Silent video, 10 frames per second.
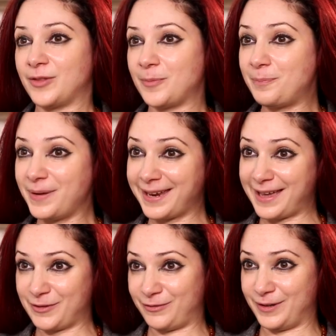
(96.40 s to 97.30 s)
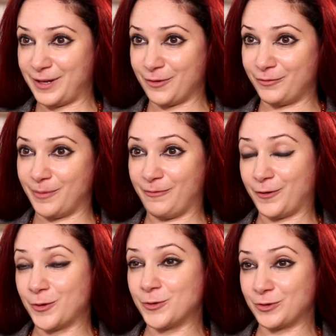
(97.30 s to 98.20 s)
The big elephant in the room
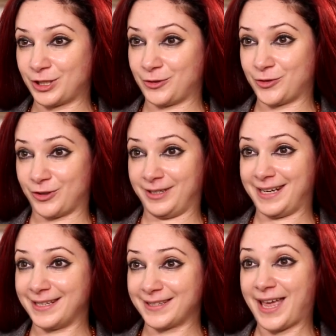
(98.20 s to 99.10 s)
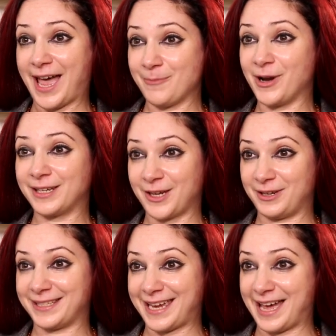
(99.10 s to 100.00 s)
for all children is, am I
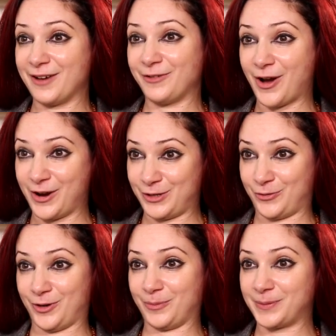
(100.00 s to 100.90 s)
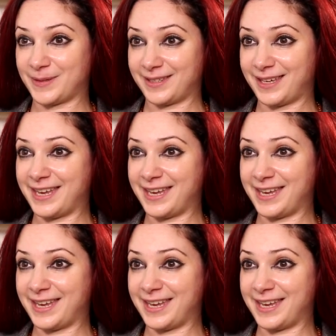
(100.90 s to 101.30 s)
going to have eye drops?